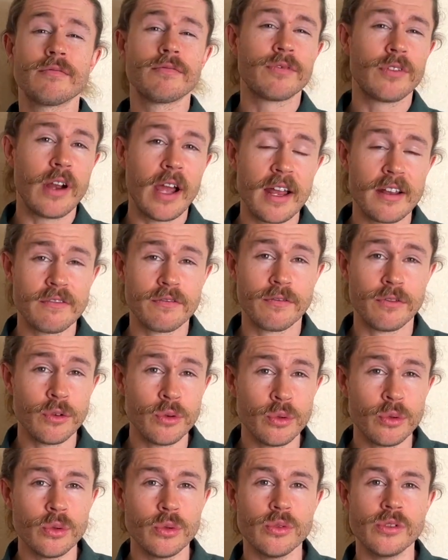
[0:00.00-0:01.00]
fried
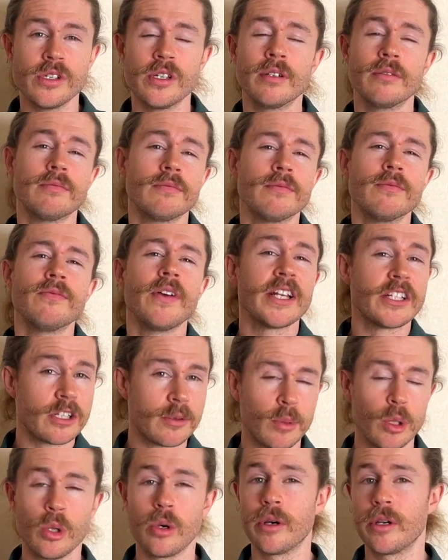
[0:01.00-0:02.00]
foods and
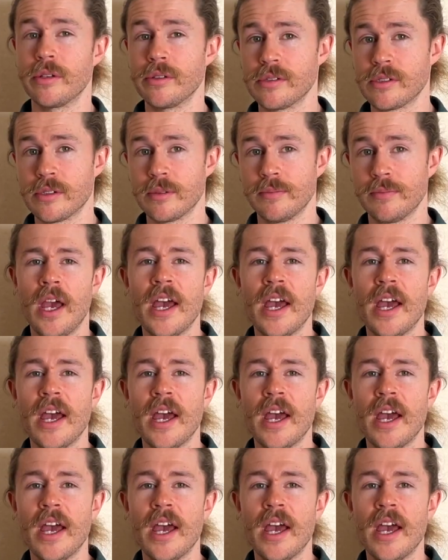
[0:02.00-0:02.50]
vegetable oils.